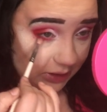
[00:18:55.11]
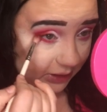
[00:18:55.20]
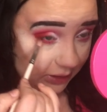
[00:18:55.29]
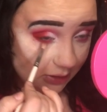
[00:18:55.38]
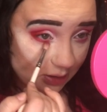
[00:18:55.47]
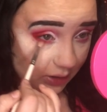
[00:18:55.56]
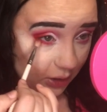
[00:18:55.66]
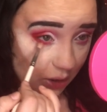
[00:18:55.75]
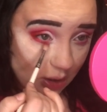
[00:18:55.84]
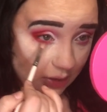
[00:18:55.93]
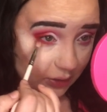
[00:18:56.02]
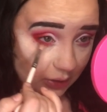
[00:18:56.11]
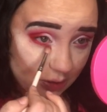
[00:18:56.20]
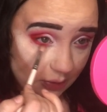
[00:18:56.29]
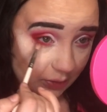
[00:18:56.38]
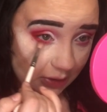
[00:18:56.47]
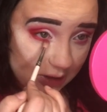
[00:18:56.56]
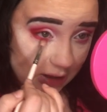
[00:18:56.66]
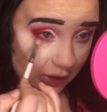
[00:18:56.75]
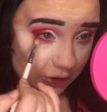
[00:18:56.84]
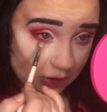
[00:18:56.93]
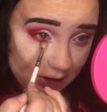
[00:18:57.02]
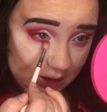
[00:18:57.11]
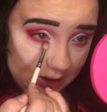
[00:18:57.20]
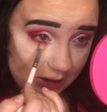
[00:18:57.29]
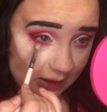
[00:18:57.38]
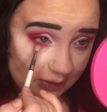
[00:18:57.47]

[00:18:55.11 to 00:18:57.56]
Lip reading: here, the lower lash line.